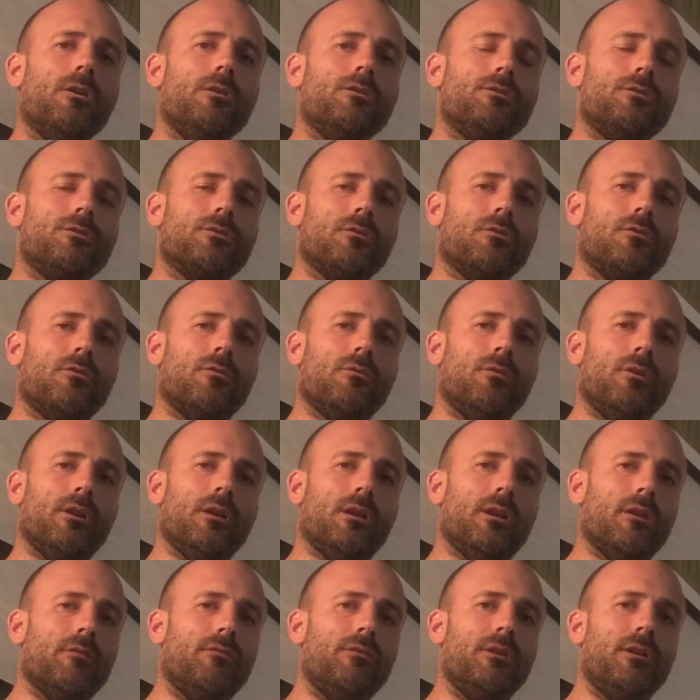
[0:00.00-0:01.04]
So
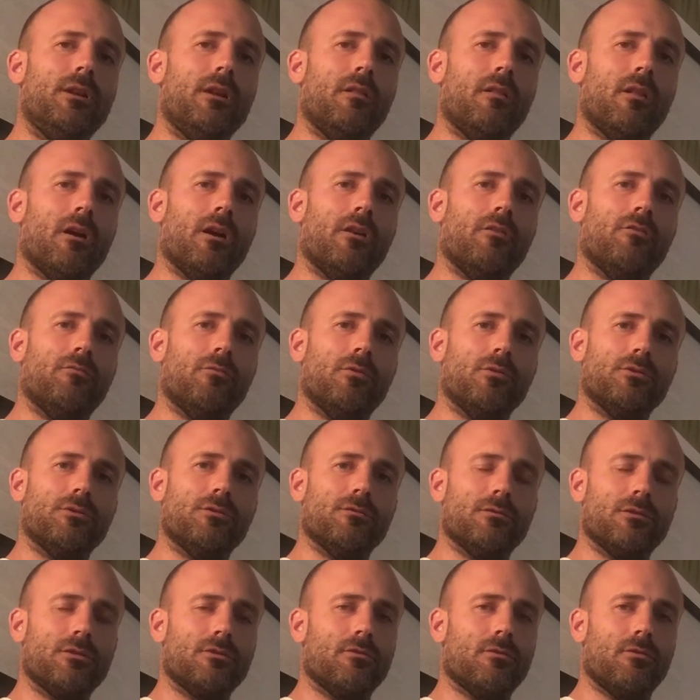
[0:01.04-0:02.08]
in everyday life, most
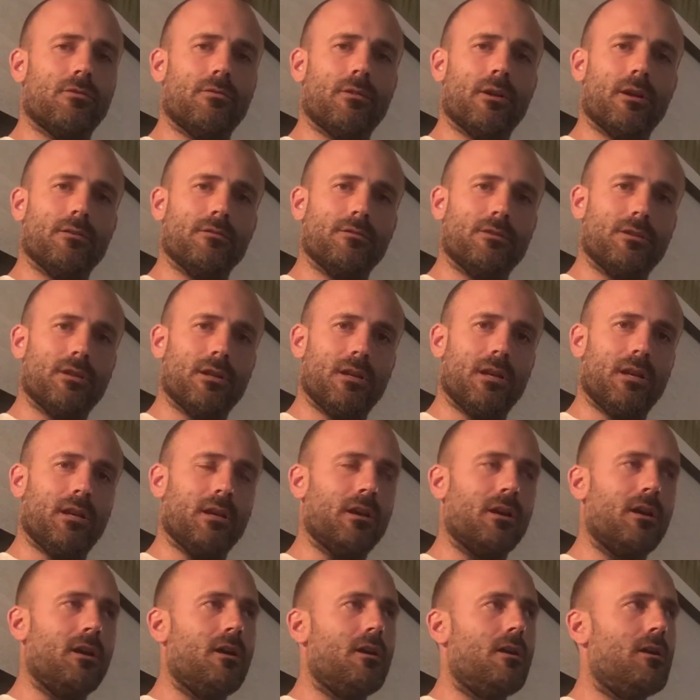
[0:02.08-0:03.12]
of us go around saying,
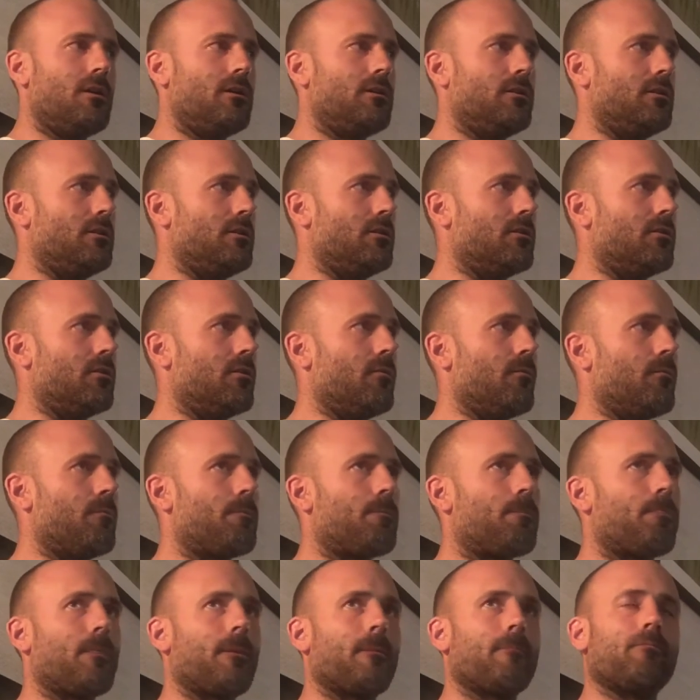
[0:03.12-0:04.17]
you know,
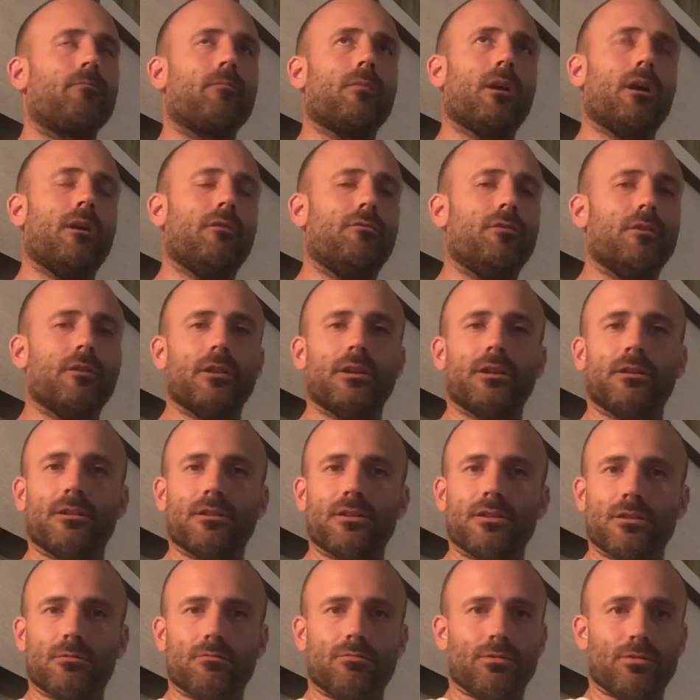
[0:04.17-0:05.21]
I feel like
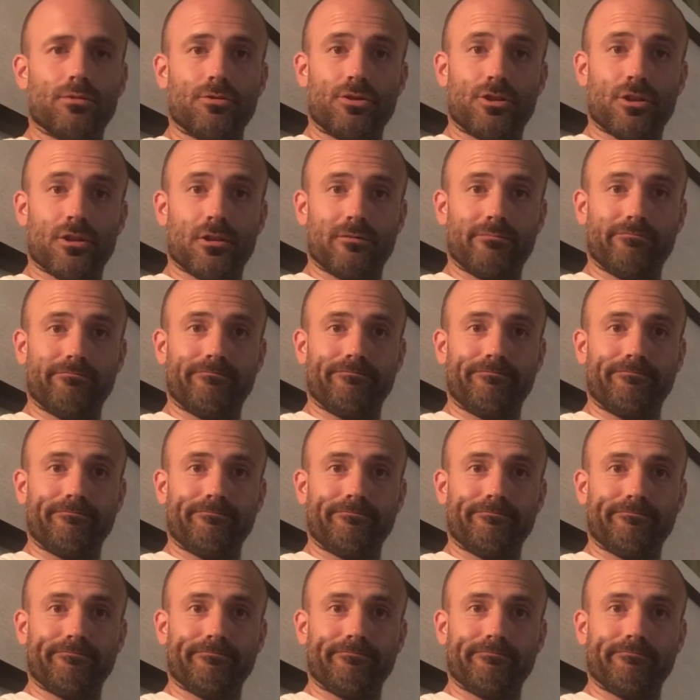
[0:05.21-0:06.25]
this is bullshit.
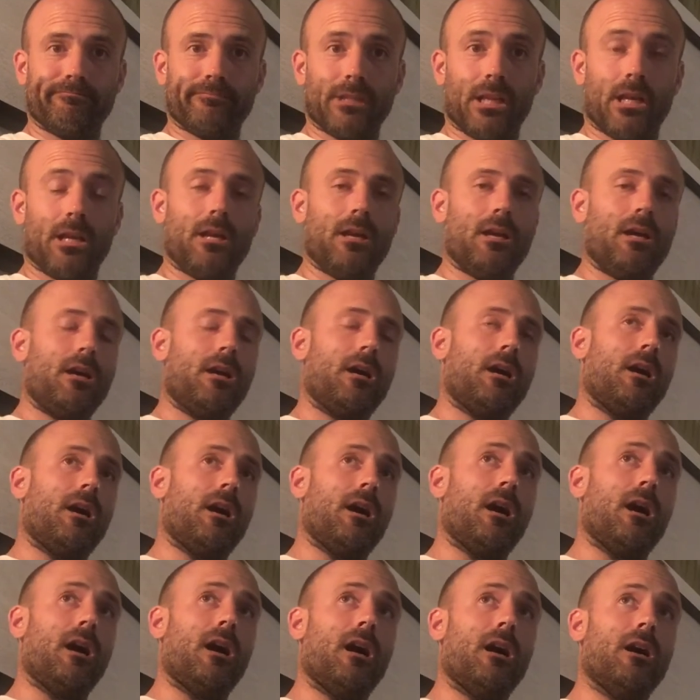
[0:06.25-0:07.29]

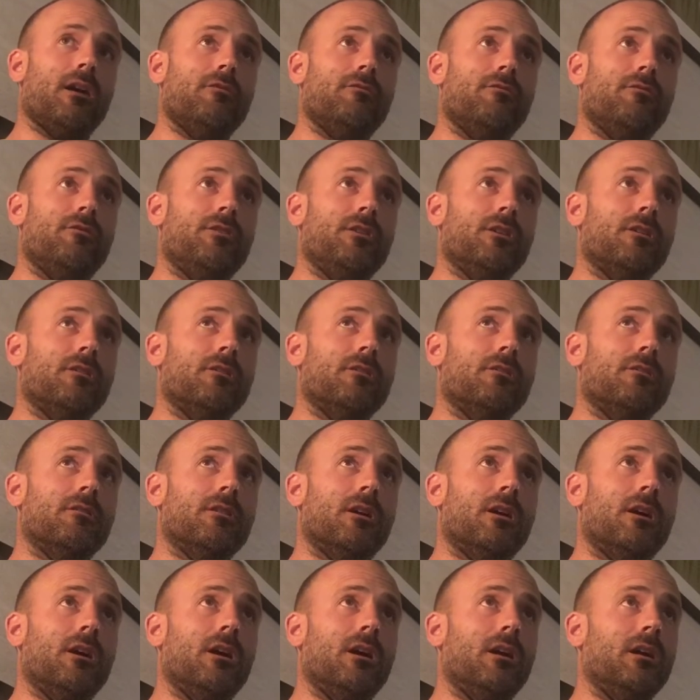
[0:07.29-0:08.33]
I feel
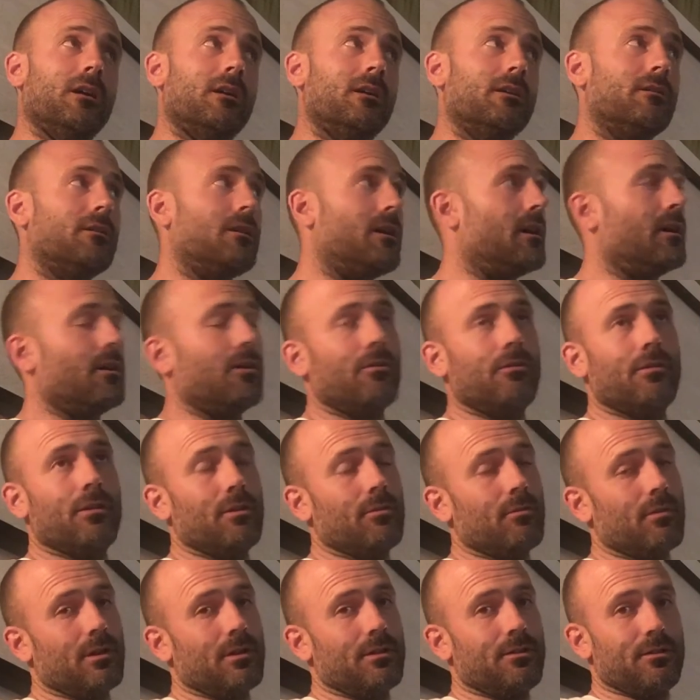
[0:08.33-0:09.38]
like I don't really
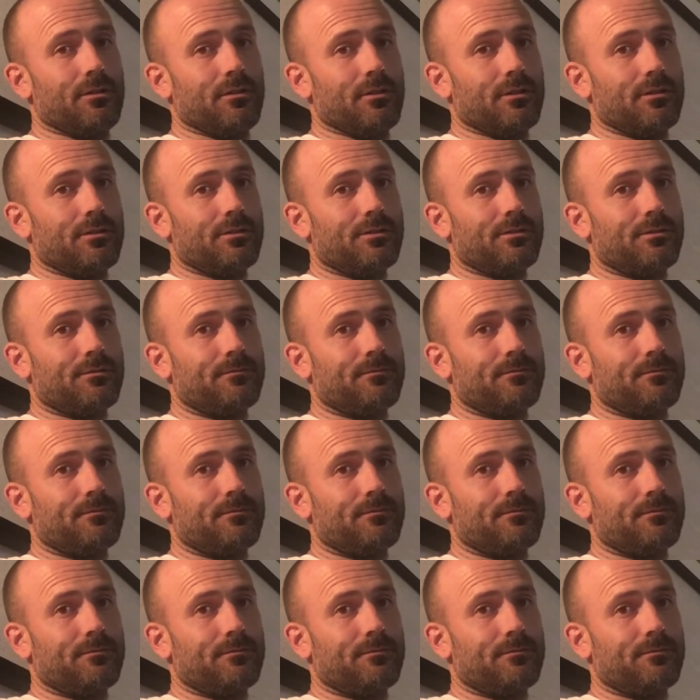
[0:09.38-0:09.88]
want to do this.